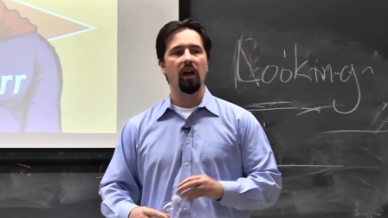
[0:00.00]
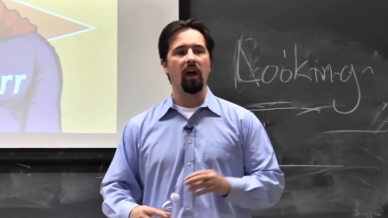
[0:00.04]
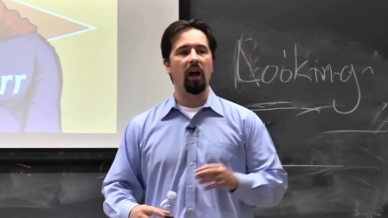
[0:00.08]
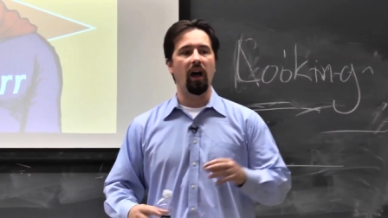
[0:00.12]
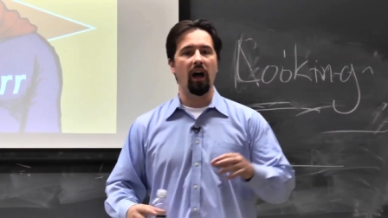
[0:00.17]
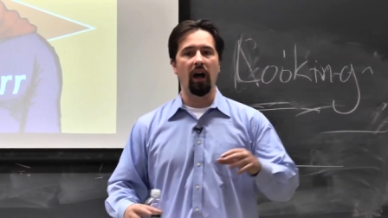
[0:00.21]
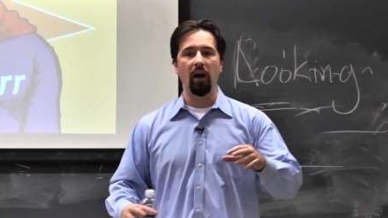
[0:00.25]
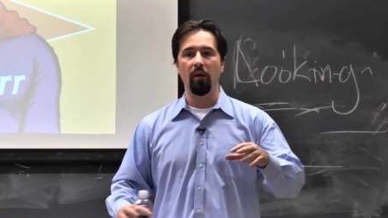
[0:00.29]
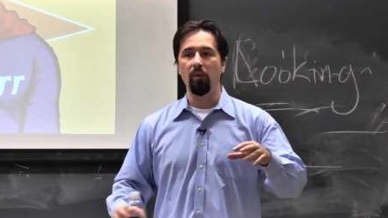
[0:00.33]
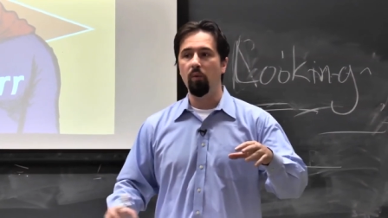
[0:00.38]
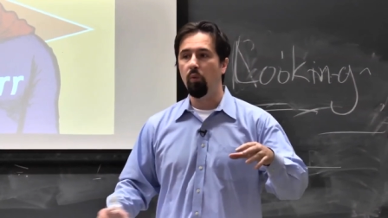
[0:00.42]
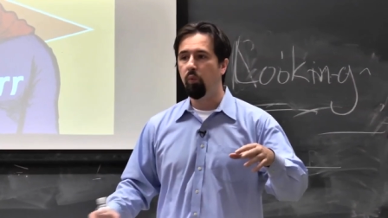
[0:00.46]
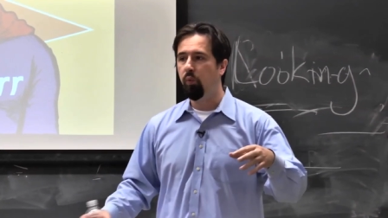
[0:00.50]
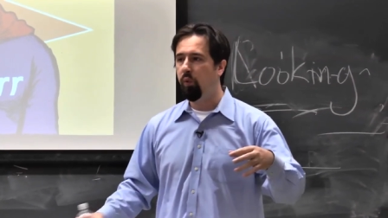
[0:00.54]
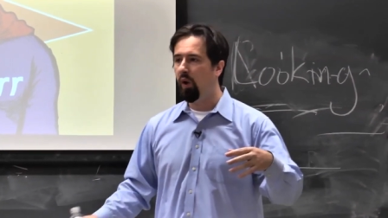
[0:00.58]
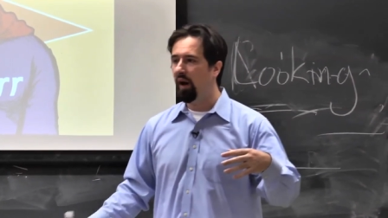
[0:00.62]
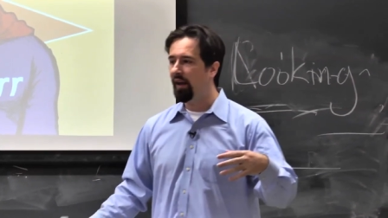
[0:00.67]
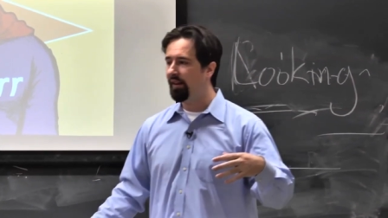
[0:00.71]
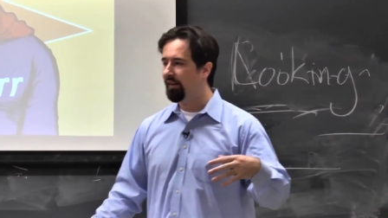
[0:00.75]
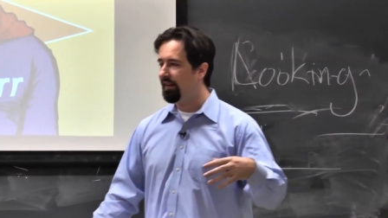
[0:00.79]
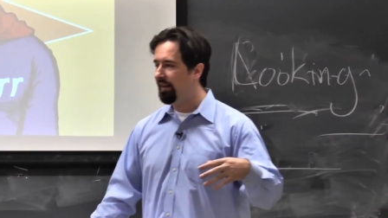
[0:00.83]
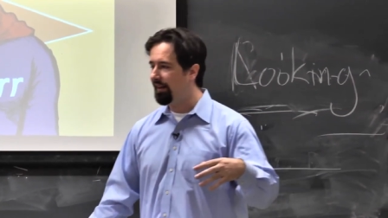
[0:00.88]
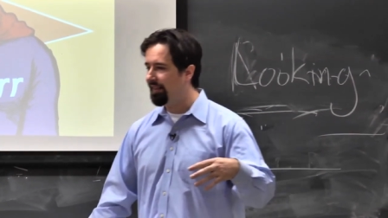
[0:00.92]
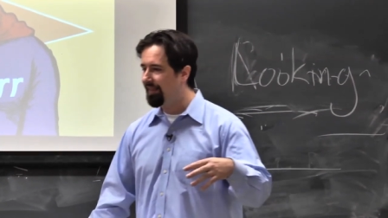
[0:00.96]
Uh,
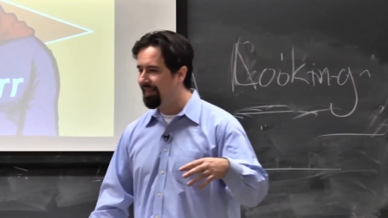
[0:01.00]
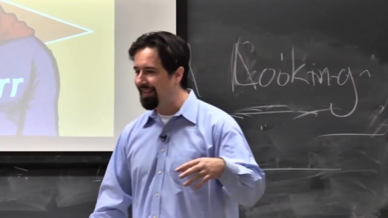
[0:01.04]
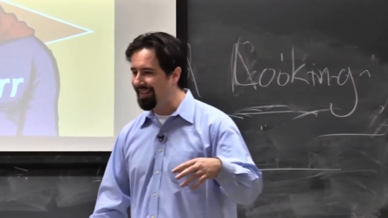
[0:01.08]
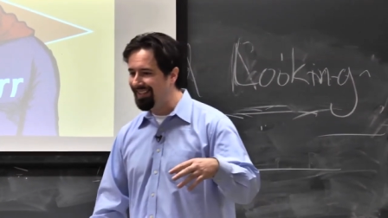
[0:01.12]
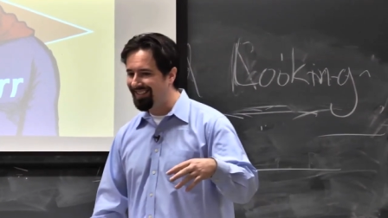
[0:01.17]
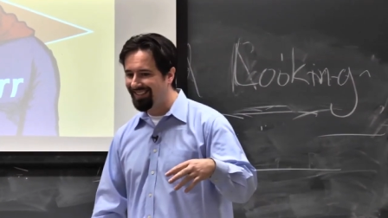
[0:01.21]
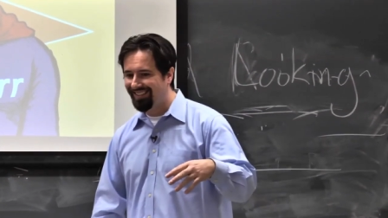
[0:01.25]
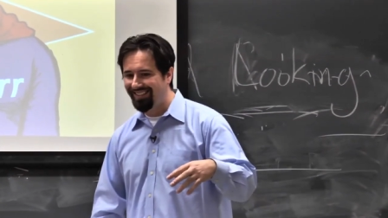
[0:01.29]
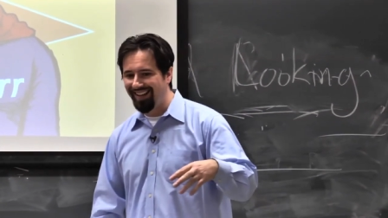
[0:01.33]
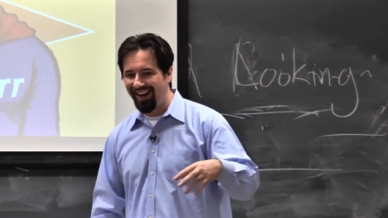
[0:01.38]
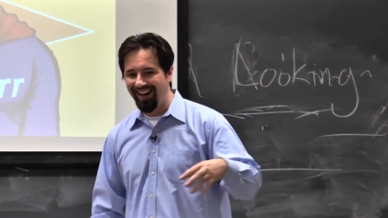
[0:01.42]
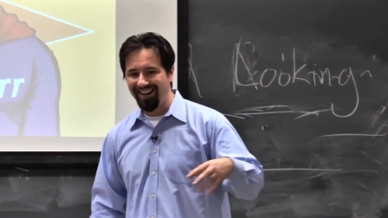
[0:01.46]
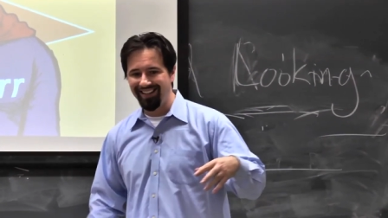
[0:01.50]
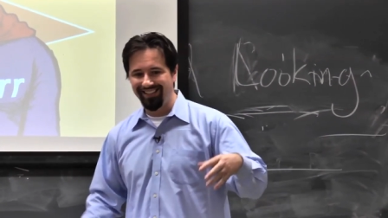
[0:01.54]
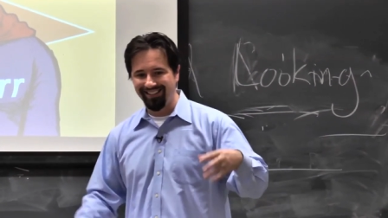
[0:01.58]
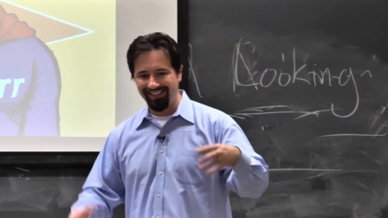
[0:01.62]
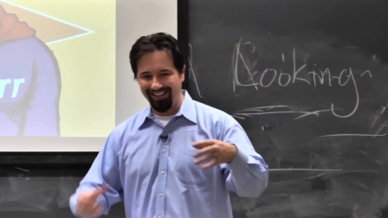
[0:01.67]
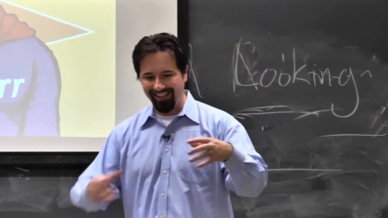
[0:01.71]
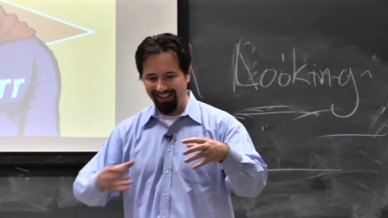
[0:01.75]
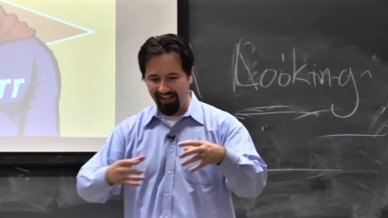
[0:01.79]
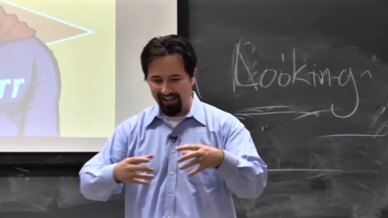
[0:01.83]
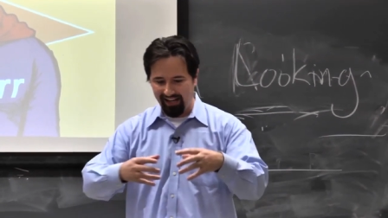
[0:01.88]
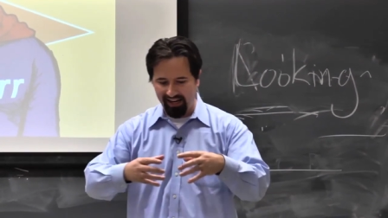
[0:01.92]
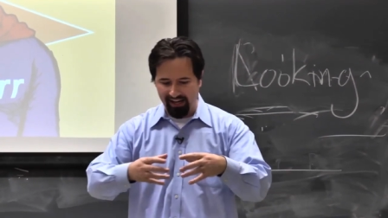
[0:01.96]
what this does
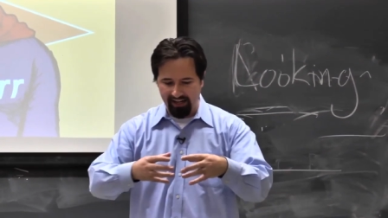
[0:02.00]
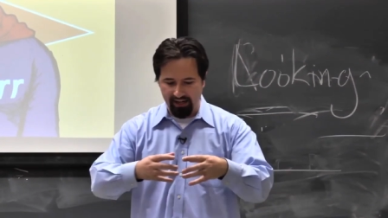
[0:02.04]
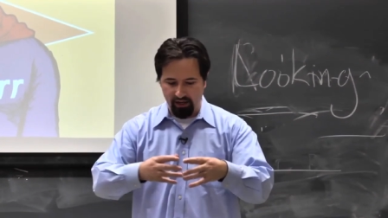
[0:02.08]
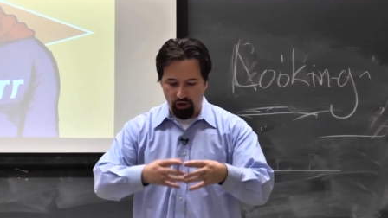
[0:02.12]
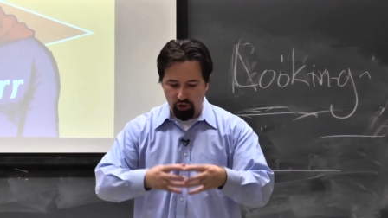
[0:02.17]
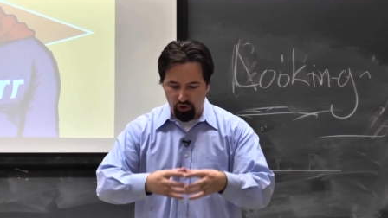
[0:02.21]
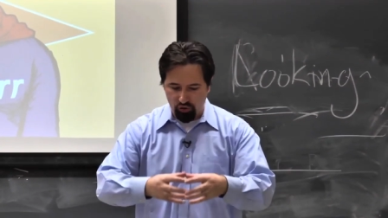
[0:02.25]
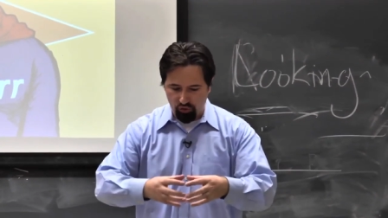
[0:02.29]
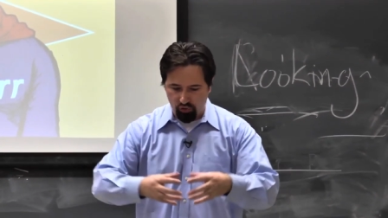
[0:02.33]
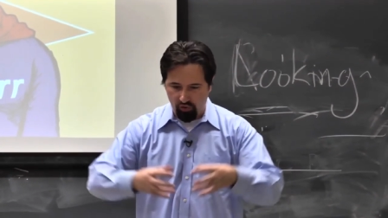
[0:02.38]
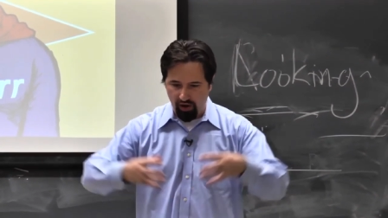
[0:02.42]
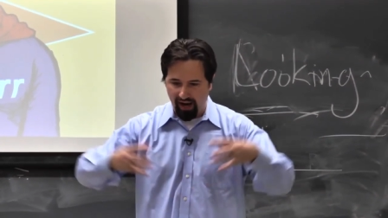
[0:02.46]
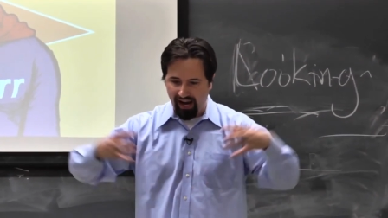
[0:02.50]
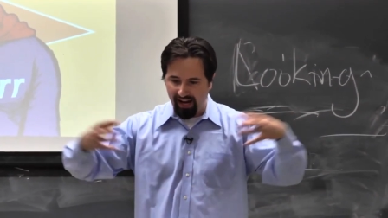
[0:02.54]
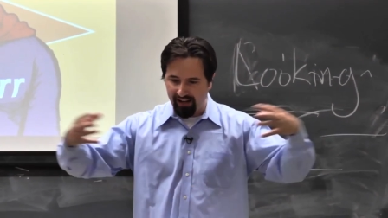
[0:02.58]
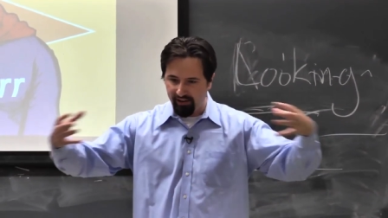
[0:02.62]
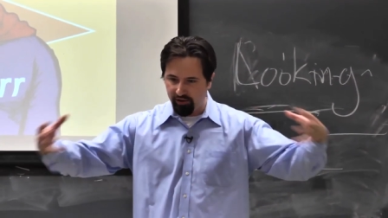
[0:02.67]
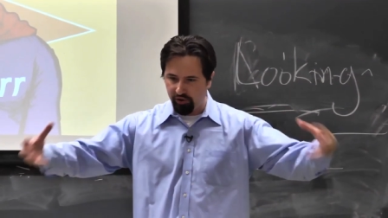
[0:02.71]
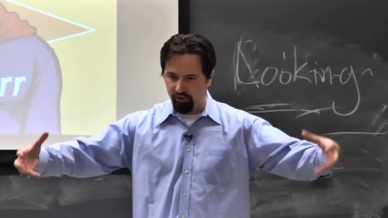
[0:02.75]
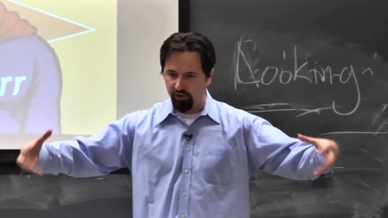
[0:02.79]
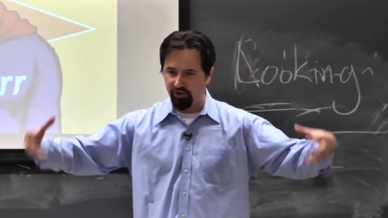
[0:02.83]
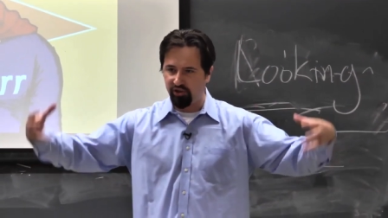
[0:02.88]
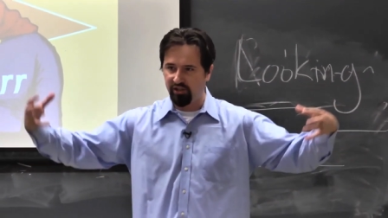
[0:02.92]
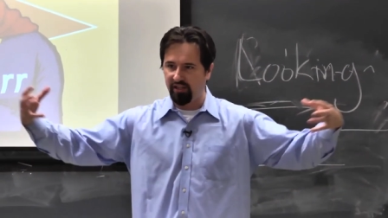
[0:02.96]
in a
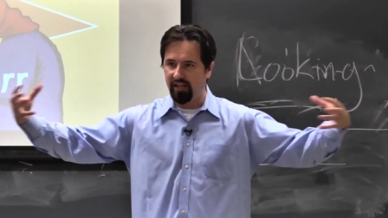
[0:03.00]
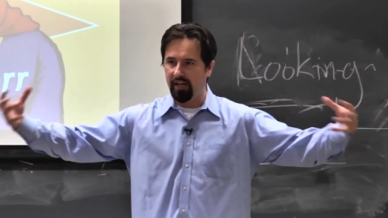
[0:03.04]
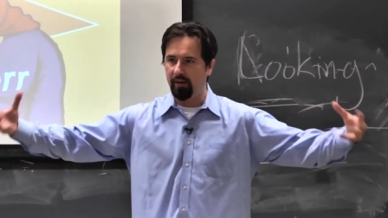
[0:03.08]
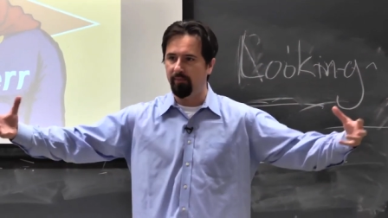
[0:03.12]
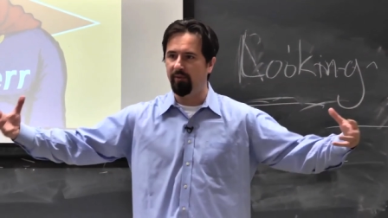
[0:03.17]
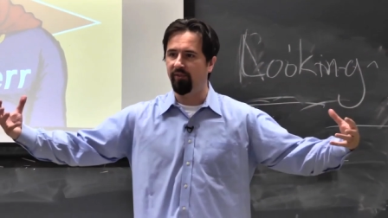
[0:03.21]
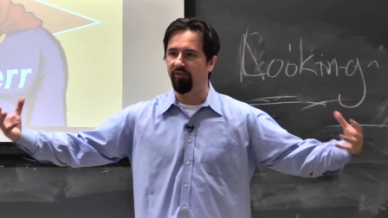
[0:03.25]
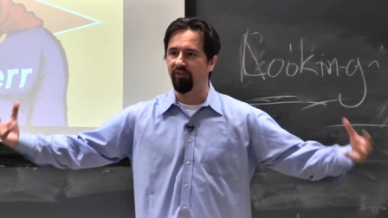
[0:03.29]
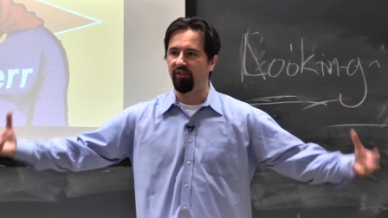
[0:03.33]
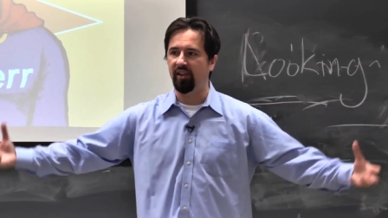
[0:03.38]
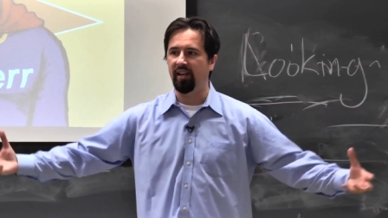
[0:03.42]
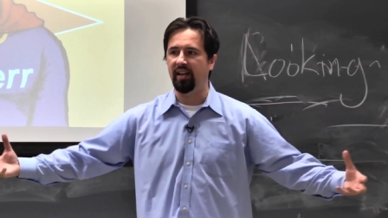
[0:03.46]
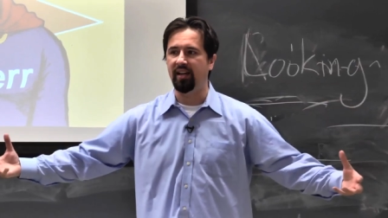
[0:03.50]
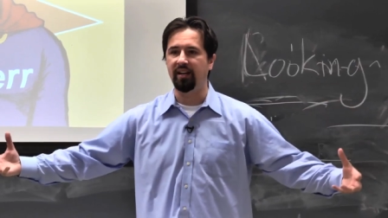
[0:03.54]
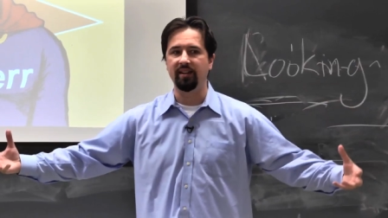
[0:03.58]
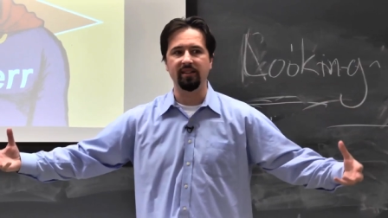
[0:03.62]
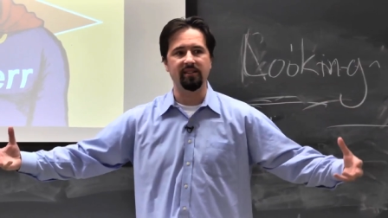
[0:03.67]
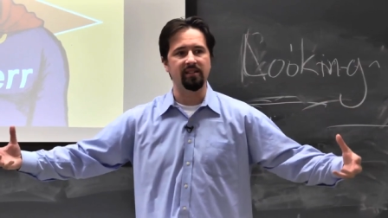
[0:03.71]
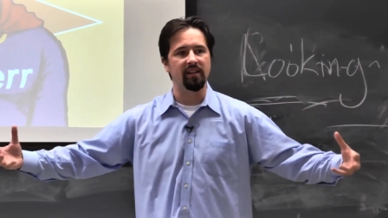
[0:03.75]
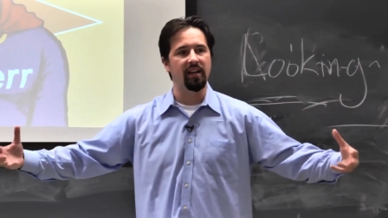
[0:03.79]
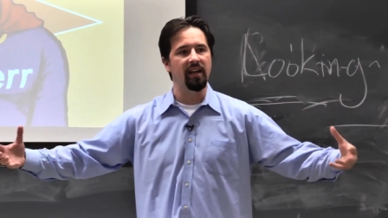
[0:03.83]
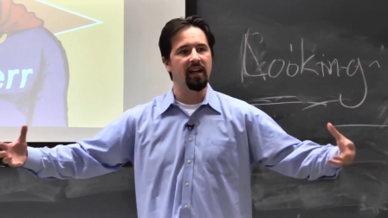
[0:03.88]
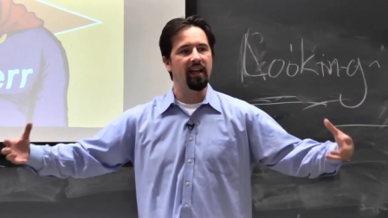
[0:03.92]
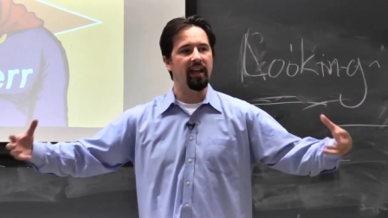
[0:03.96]
grander scheme of
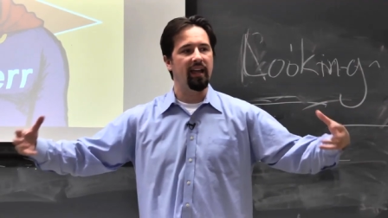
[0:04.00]
things,